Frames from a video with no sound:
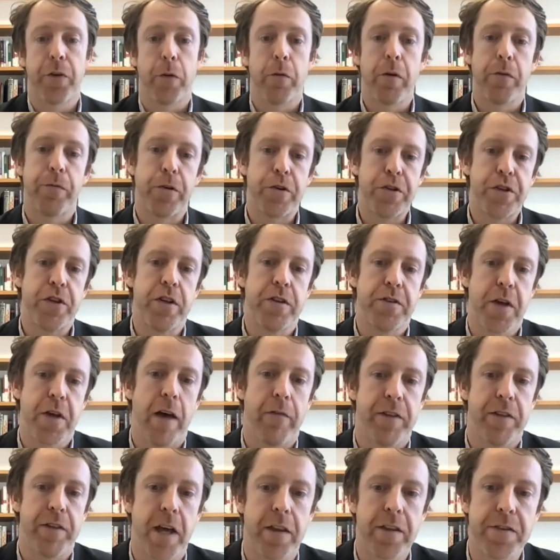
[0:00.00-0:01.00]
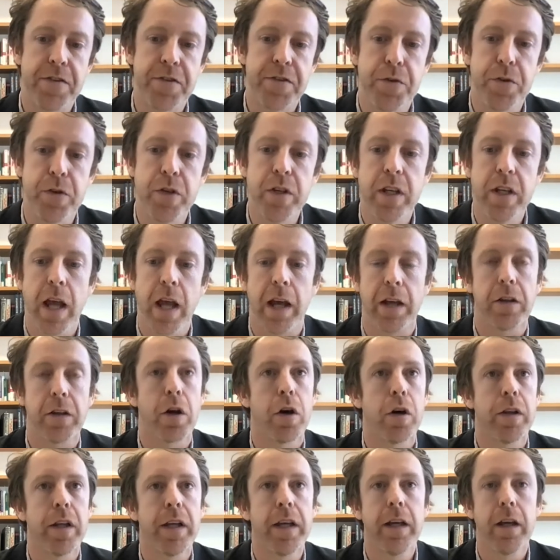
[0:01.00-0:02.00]
so we're fortunate to have another student and
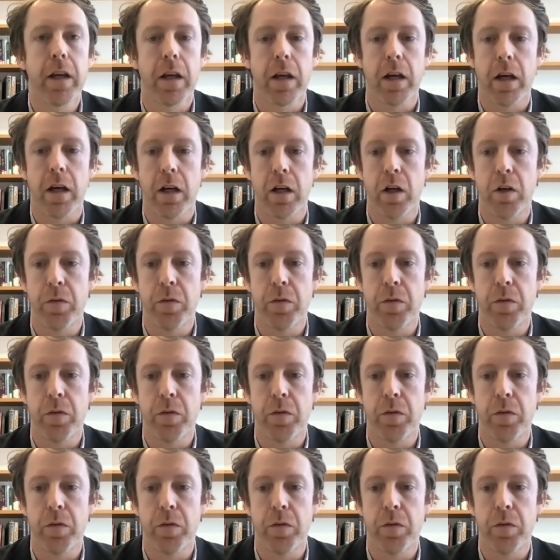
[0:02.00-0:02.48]
colleague uh,